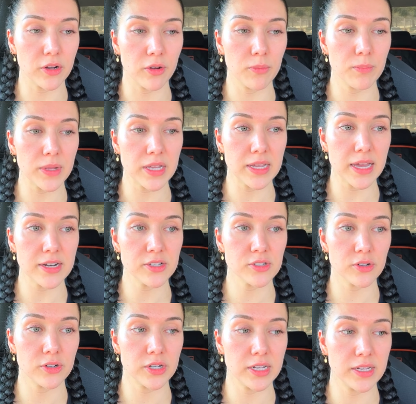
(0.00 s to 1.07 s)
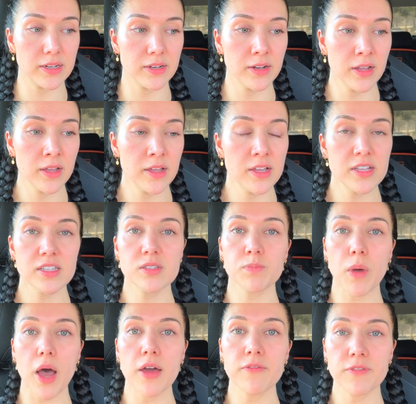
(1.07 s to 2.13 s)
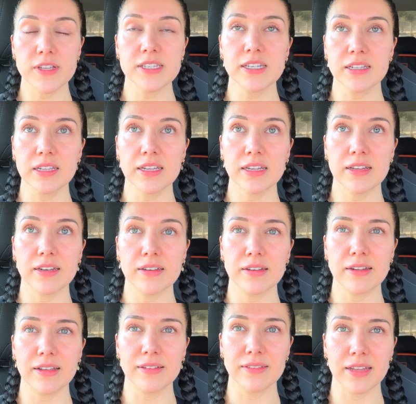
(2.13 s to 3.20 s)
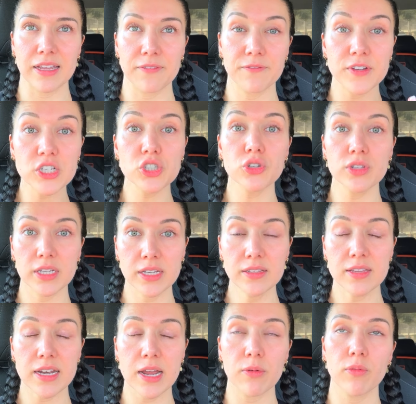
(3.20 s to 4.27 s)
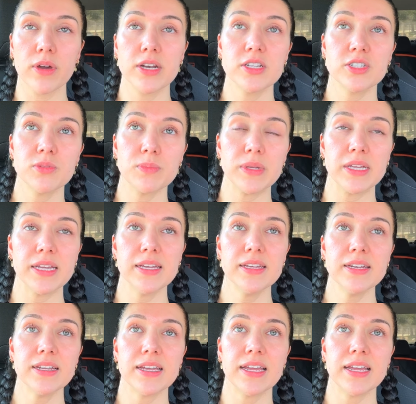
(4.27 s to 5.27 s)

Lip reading: be at a certain spot physically and like visually that I wanted to be in.